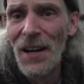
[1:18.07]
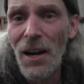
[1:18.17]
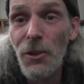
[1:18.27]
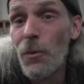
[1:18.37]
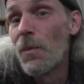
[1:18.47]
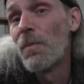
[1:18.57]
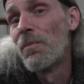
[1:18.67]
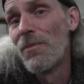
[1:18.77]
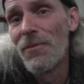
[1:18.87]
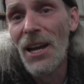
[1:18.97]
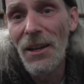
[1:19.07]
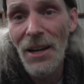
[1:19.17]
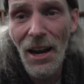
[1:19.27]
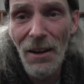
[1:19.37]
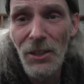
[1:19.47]

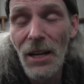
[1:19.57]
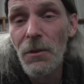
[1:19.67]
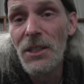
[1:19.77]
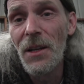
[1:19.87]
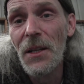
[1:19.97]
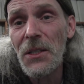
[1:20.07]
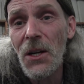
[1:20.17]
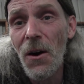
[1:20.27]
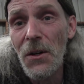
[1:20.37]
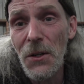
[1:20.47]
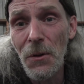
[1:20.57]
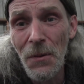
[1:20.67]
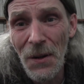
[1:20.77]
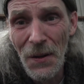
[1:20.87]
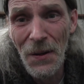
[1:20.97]
It was on the charger,
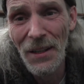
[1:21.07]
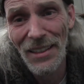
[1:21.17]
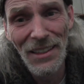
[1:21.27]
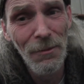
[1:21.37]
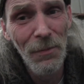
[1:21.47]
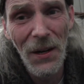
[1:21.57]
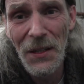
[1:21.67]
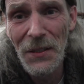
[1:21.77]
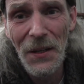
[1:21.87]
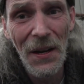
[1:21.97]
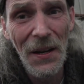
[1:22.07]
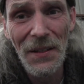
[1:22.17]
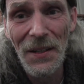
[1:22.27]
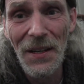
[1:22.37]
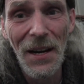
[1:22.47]
but I should have had
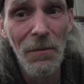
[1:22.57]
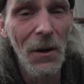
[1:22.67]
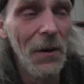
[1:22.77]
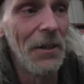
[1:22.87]
the camera on